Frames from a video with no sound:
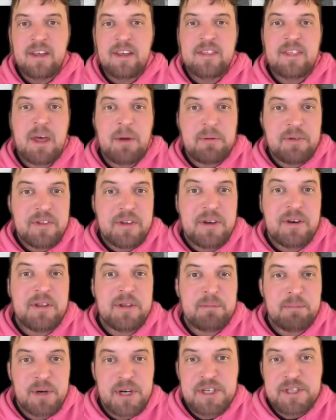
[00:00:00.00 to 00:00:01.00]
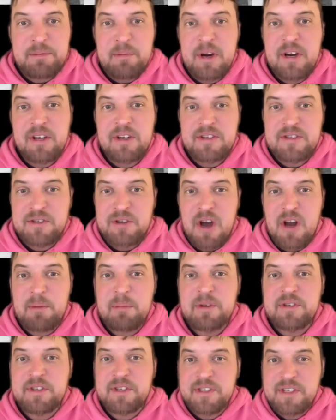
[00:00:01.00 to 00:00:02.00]
That was the year that British-American
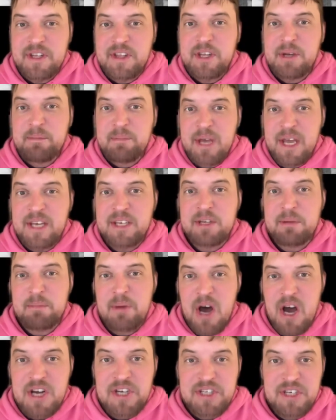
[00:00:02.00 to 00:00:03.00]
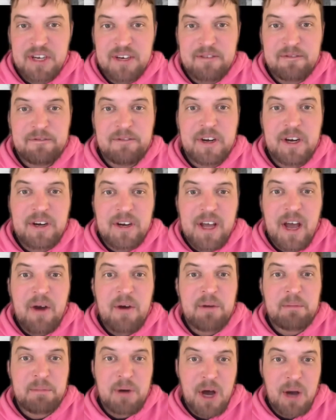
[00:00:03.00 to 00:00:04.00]
astronomer Cecilia Payne-Gaposchkin figured
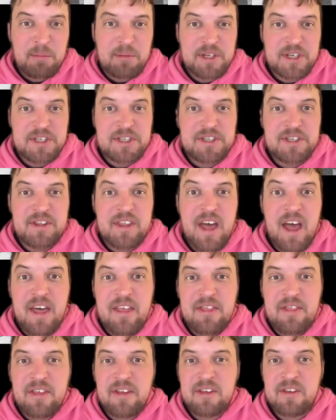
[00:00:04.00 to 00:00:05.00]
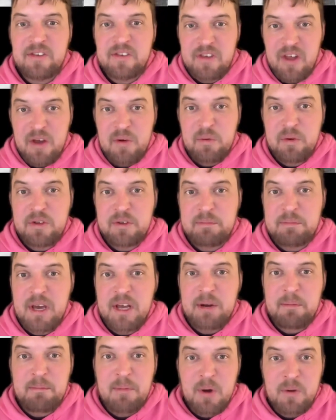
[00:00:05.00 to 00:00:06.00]
out and published that the sun was
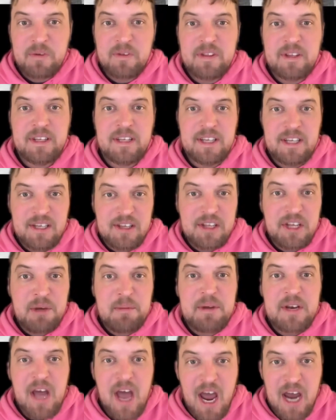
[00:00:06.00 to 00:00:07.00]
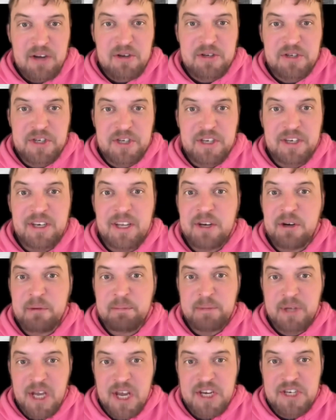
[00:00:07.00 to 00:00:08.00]
made of mostly helium and hydrogen in her
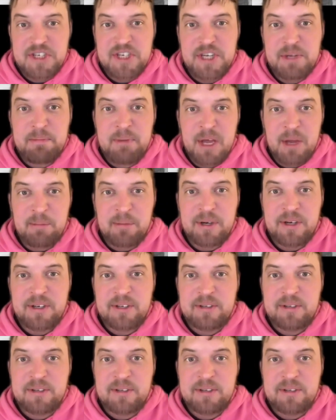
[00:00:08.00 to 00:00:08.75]
PhD paper.